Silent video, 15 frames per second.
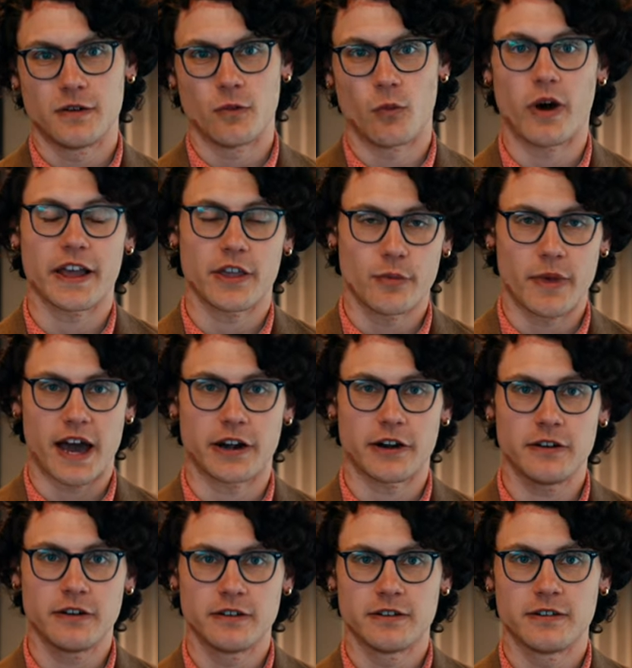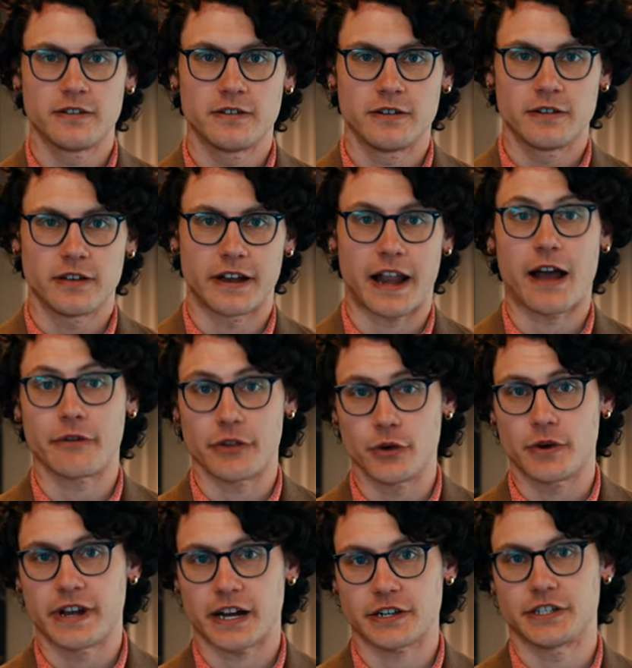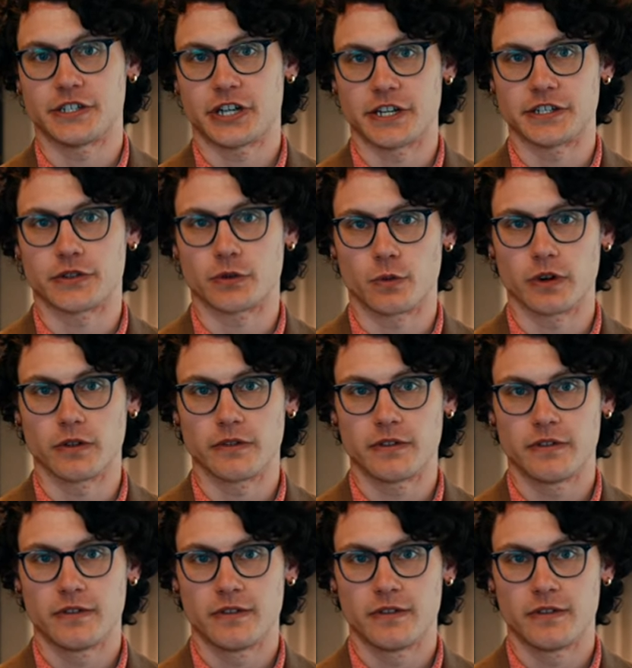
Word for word: why you matter, and how you can actually change the world.